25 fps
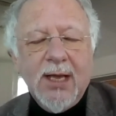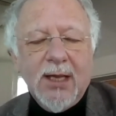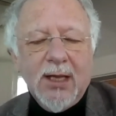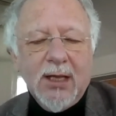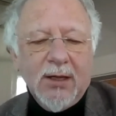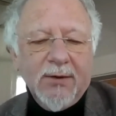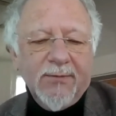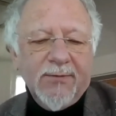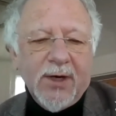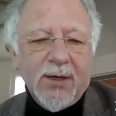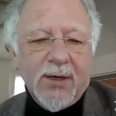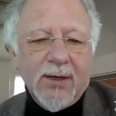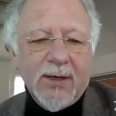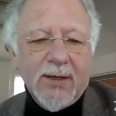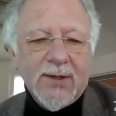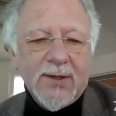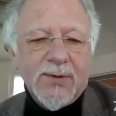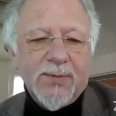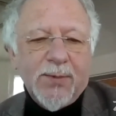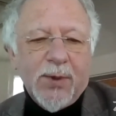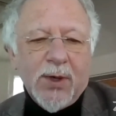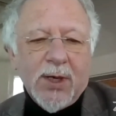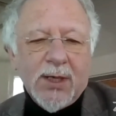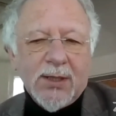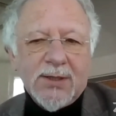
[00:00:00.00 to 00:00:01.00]
in various
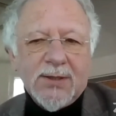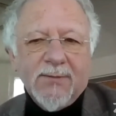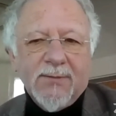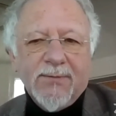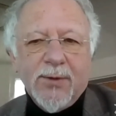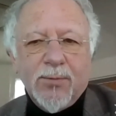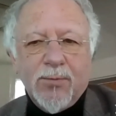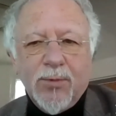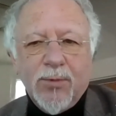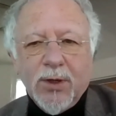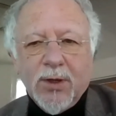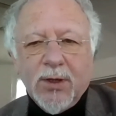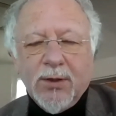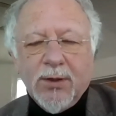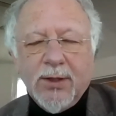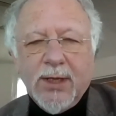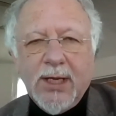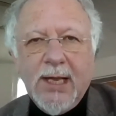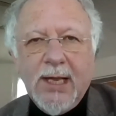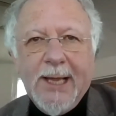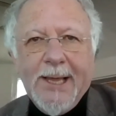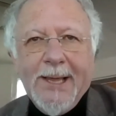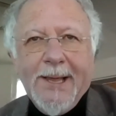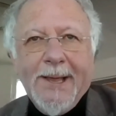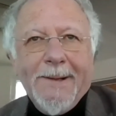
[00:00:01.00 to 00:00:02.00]
parts of the world.
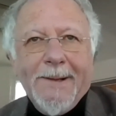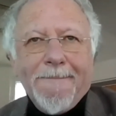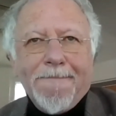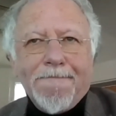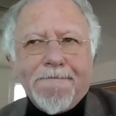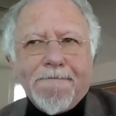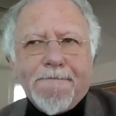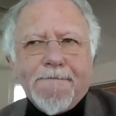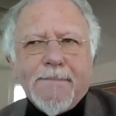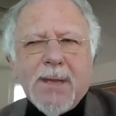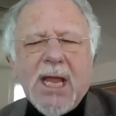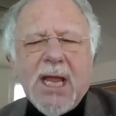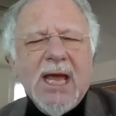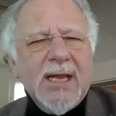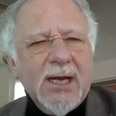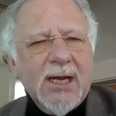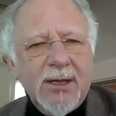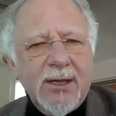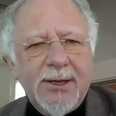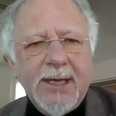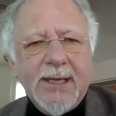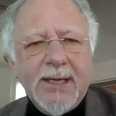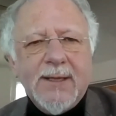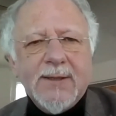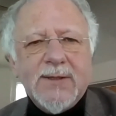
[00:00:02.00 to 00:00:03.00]
And I
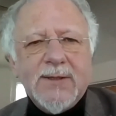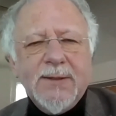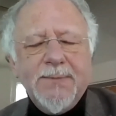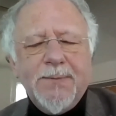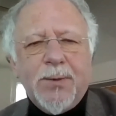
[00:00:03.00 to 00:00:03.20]
think it's